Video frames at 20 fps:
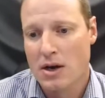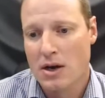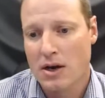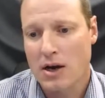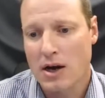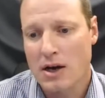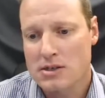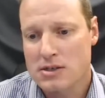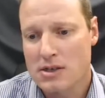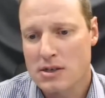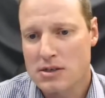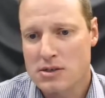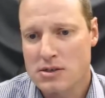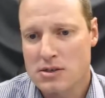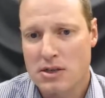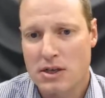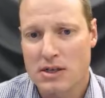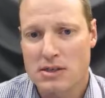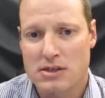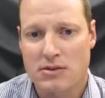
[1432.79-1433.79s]
Guys,
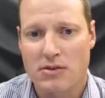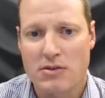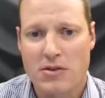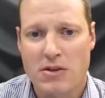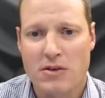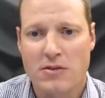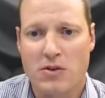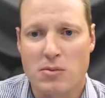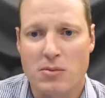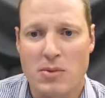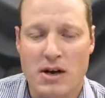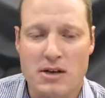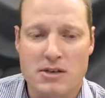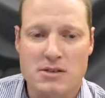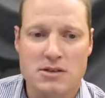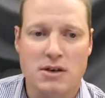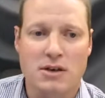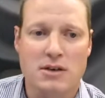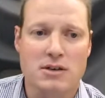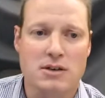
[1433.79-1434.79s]
that's everything from my
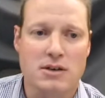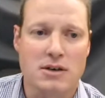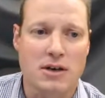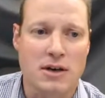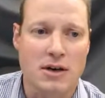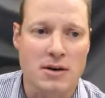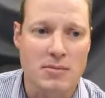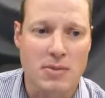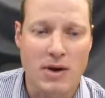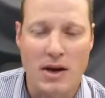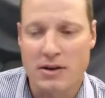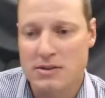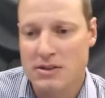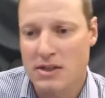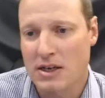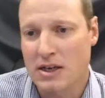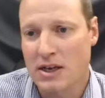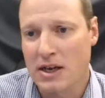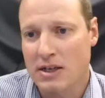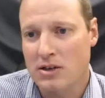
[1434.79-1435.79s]
side. Is there
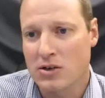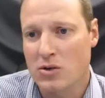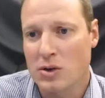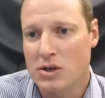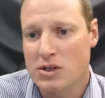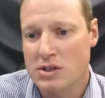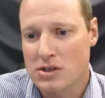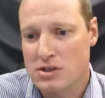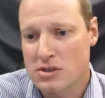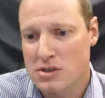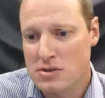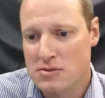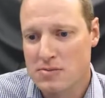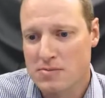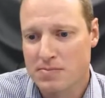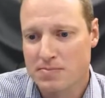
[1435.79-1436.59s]
any other questions?